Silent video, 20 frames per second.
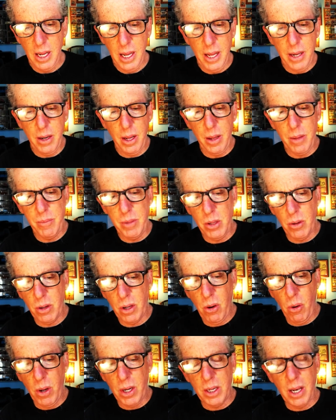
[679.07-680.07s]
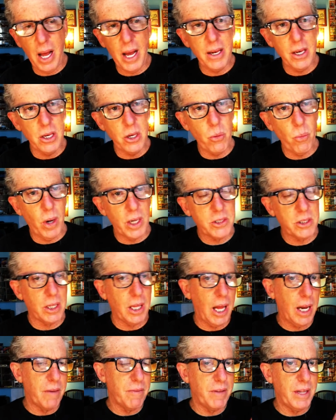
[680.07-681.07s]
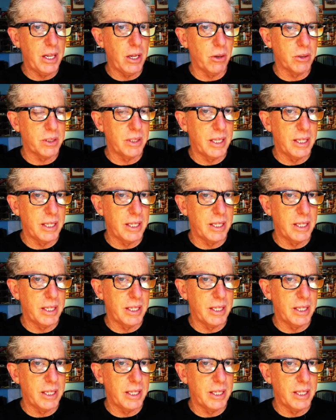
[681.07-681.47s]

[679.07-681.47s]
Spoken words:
and you go online and you watch a lot of videos,